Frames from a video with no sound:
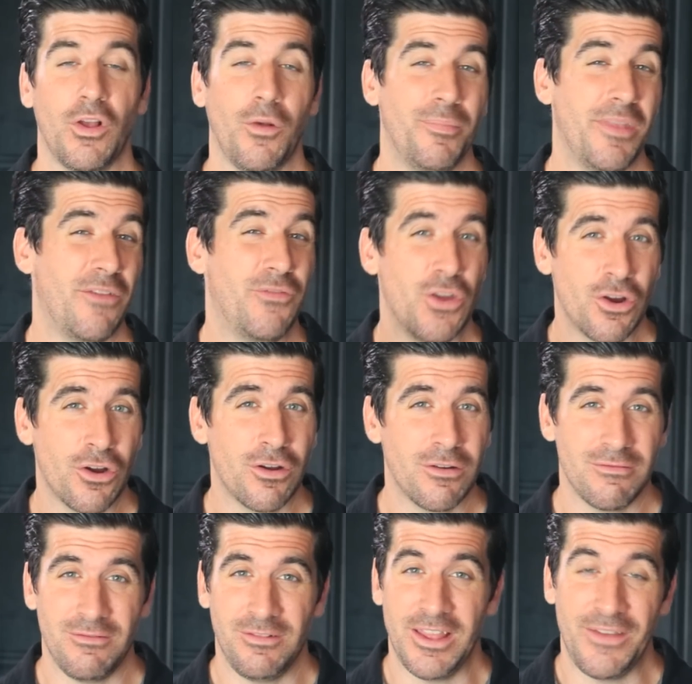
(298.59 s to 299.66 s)
So if
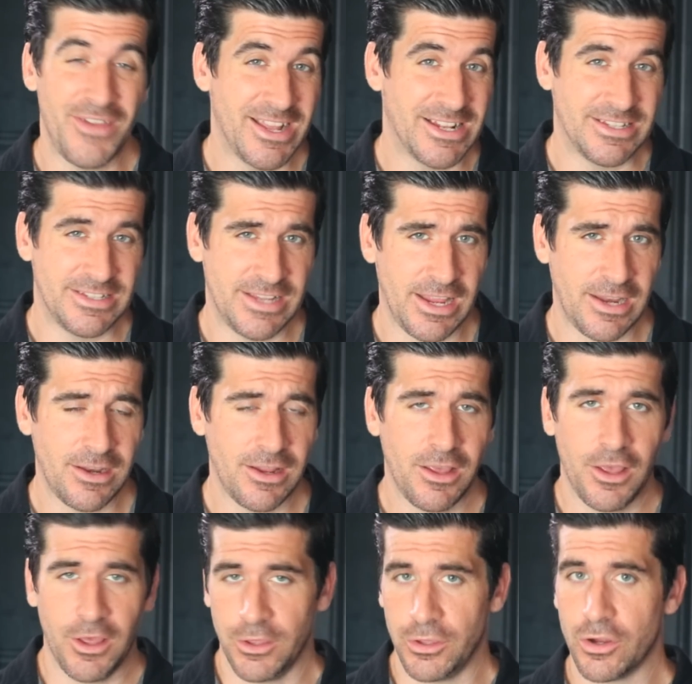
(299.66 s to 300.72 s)
you're living in sin,
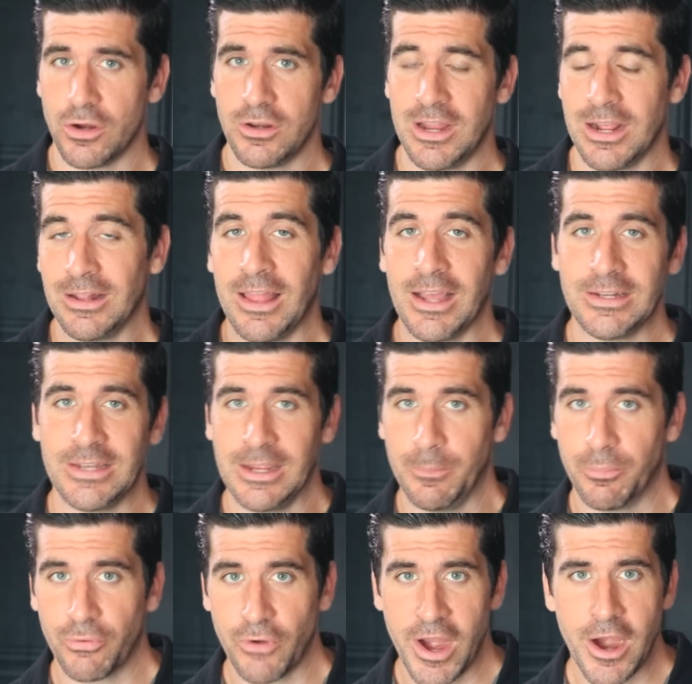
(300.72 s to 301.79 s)
you're neglecting
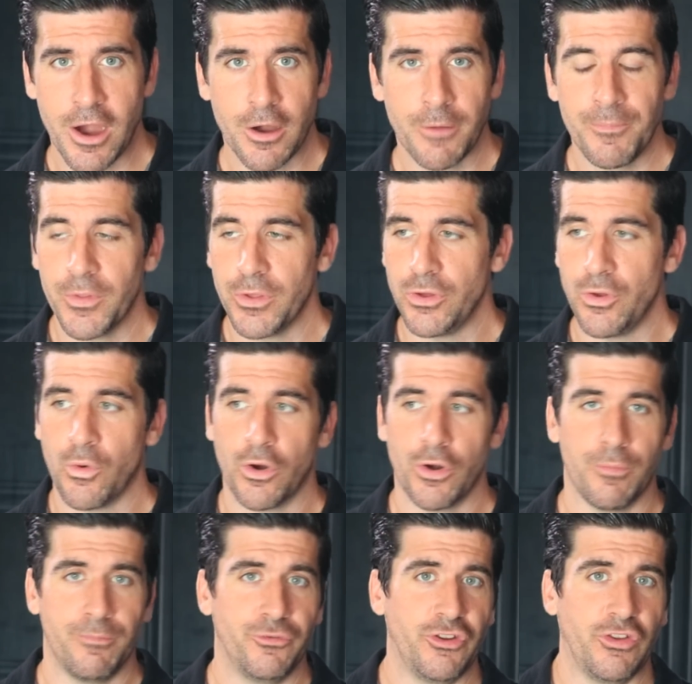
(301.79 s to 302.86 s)
prayer,
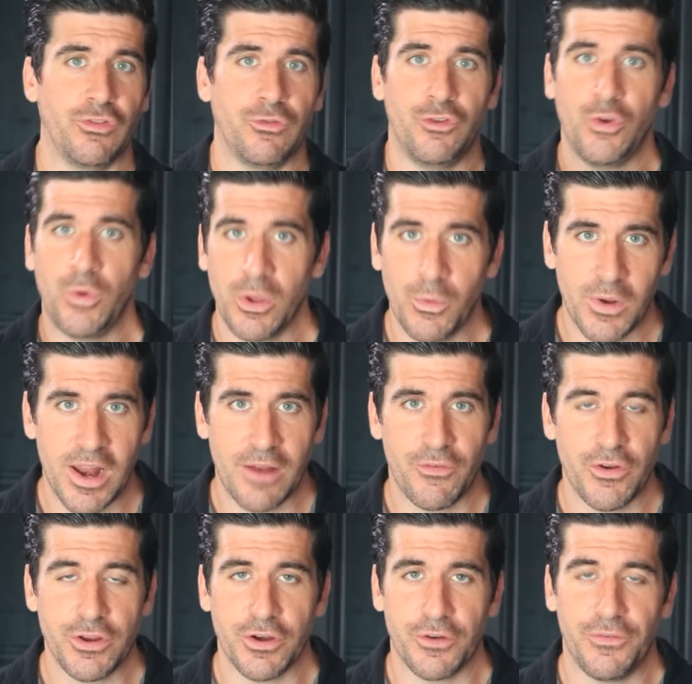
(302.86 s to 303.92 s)
you're just doing
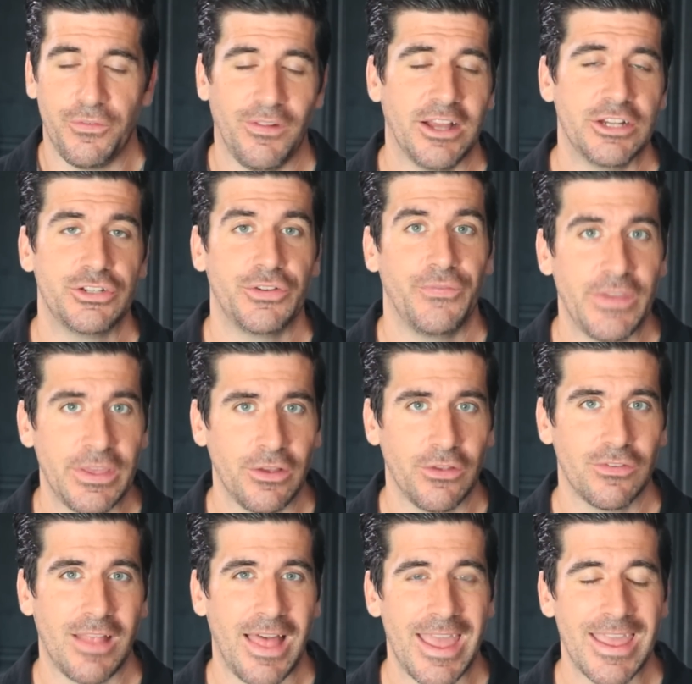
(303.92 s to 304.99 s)
whatever your flesh
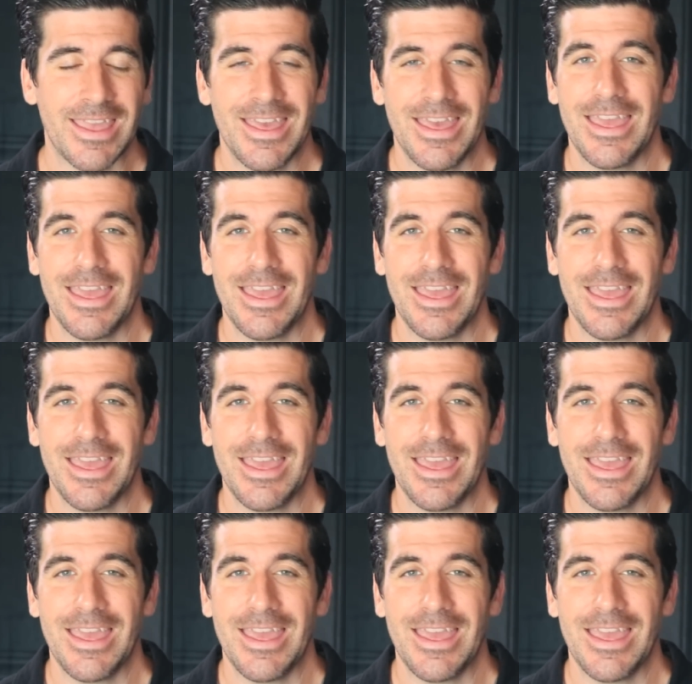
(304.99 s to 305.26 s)
feels like,